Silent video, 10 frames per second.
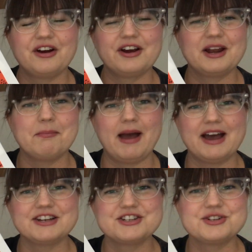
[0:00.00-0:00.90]
are gonna
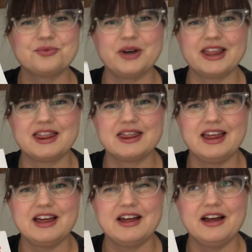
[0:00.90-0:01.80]
match with
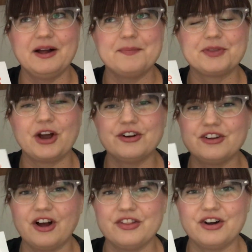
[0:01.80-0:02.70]
the art
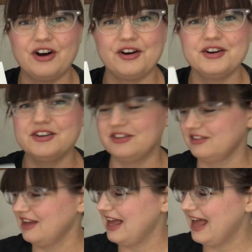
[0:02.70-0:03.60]
on the cards.